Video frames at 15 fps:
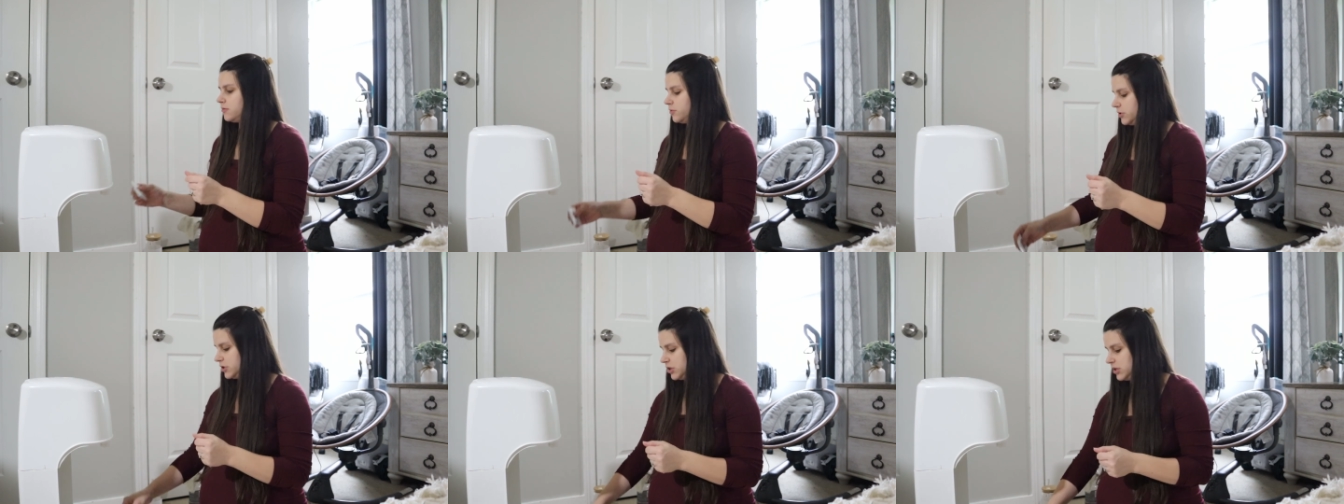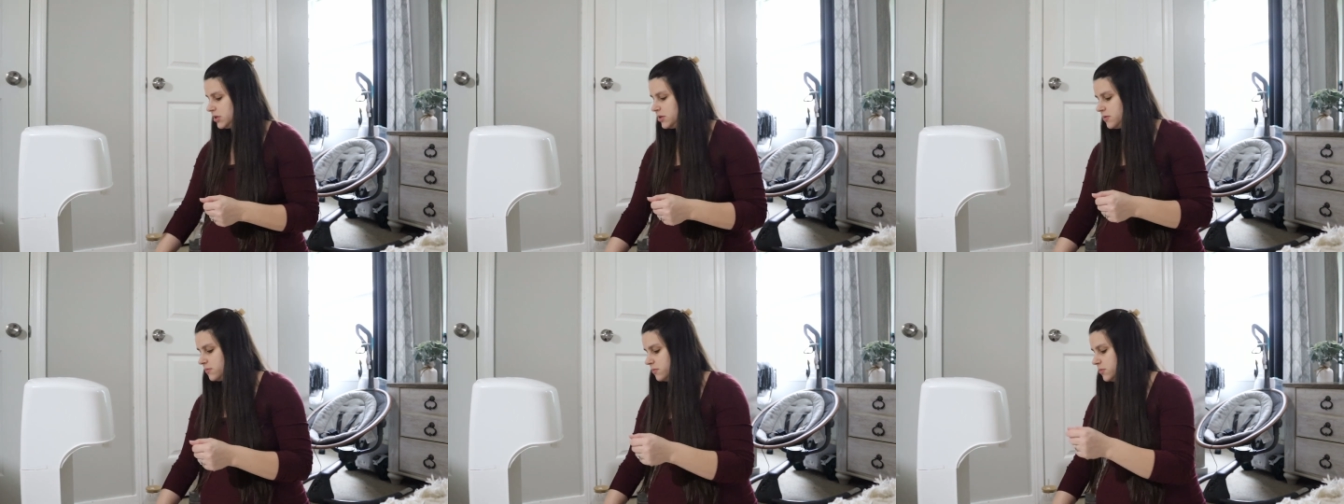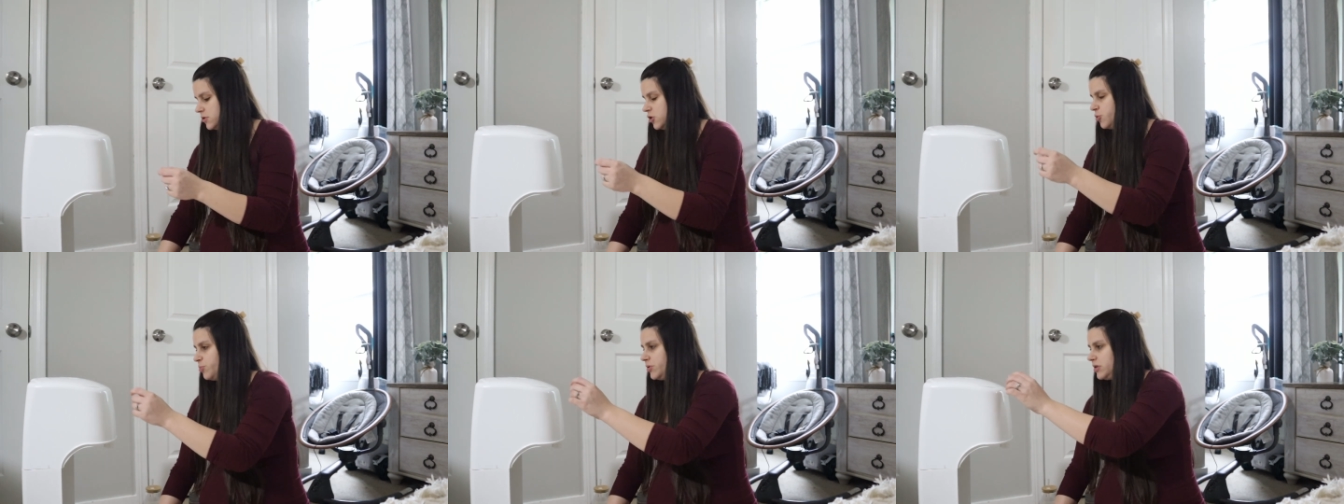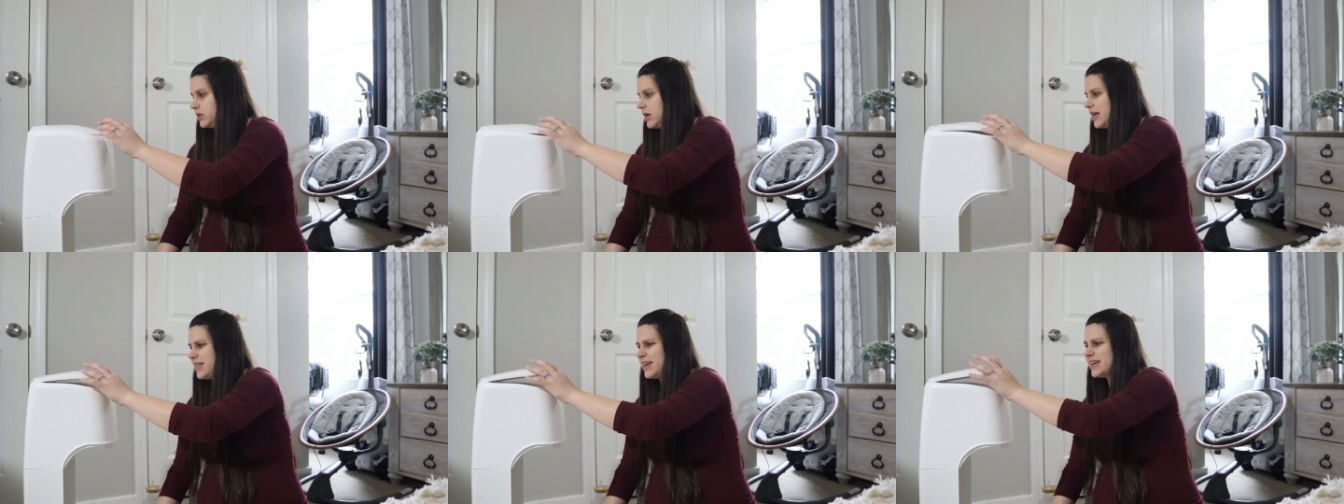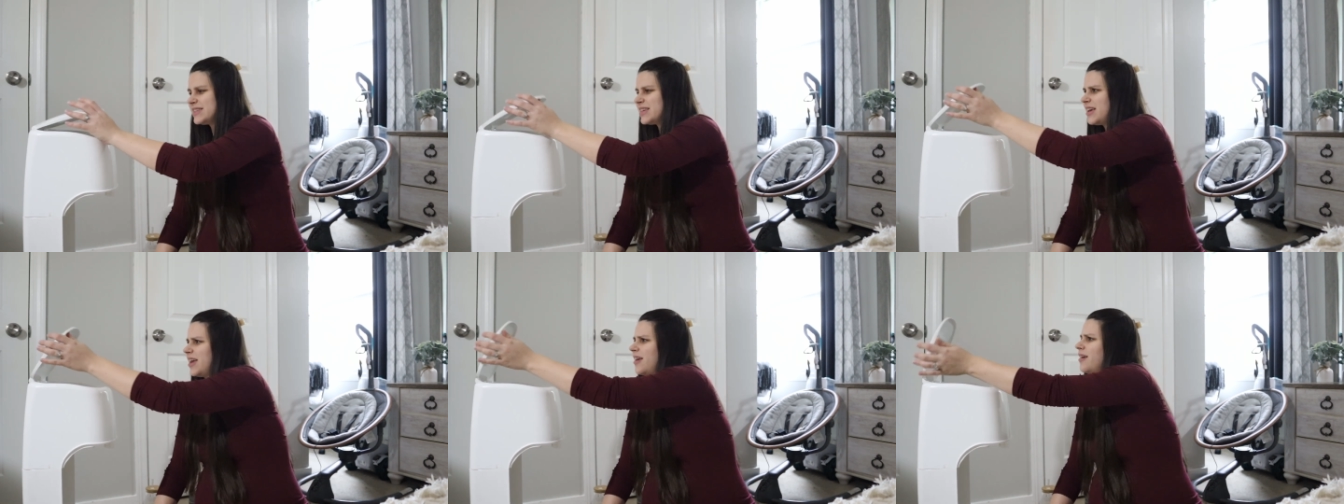which isn't super... I think
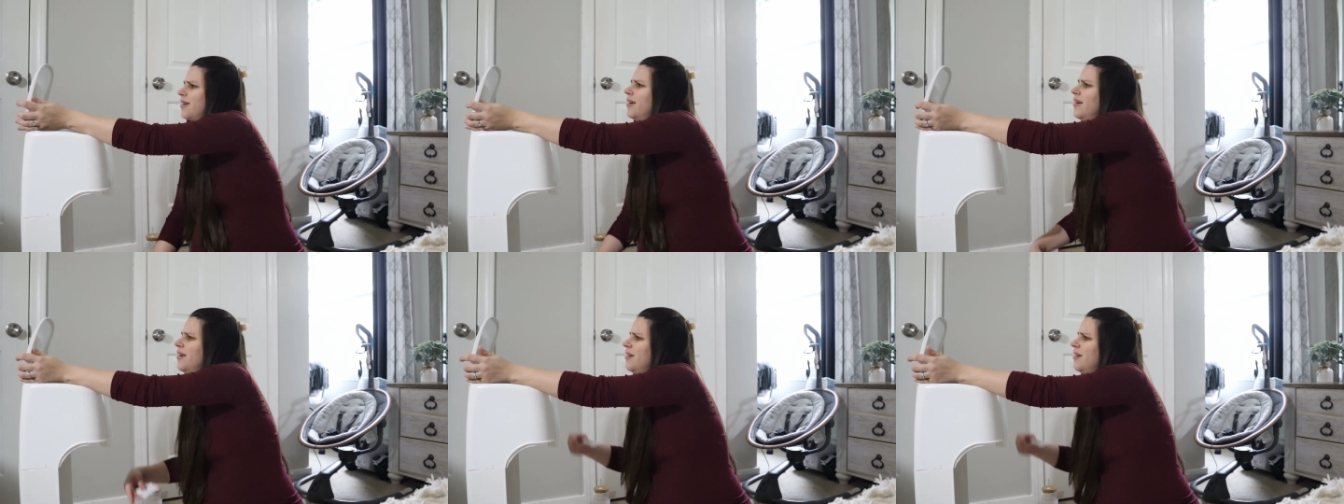it's like